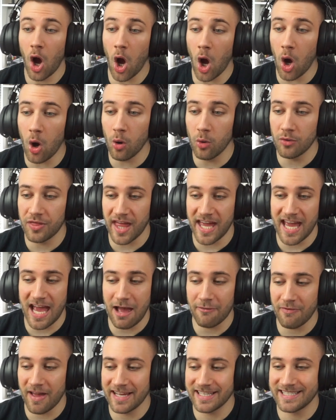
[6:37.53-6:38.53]
Oh, they
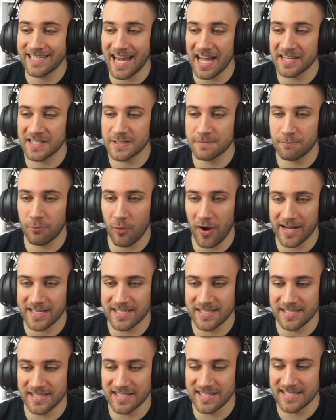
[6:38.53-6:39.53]
have a dance
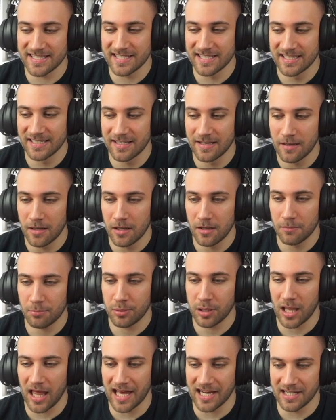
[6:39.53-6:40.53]
practice
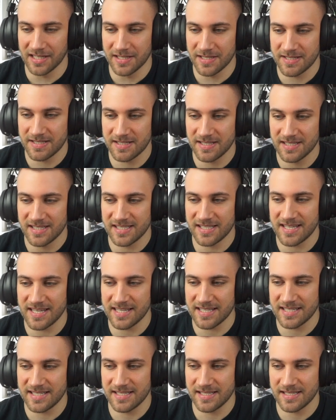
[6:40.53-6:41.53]
playlist.
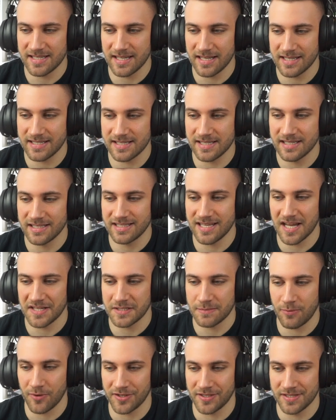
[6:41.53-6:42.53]
66
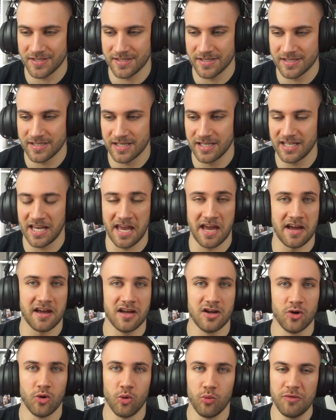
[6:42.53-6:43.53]
dance practices. Yeah,
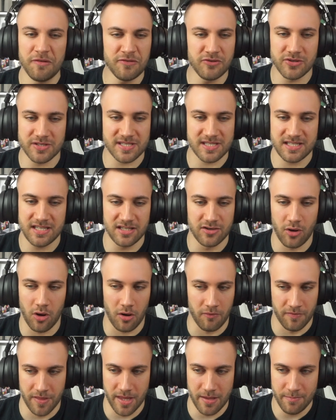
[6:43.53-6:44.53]
we've not seen
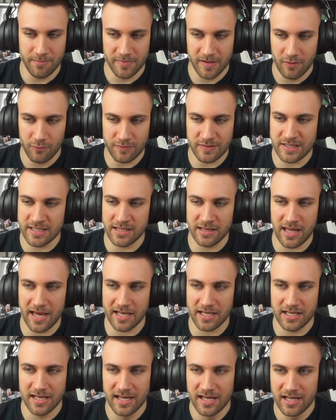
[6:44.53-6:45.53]
all of them. We've seen
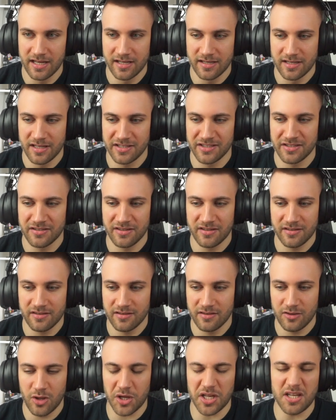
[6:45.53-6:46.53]
like,
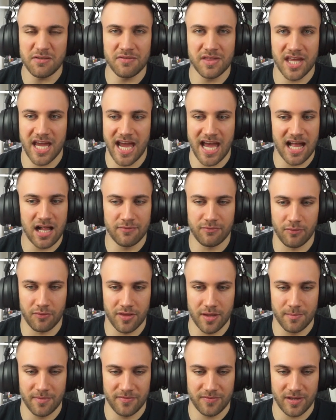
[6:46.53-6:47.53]
not even the half of
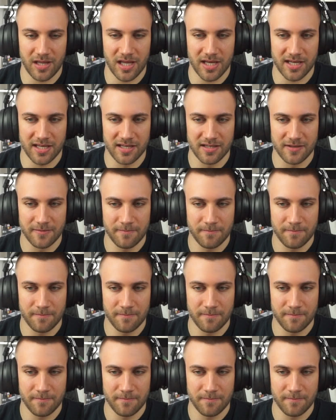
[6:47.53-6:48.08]
them, I feel like.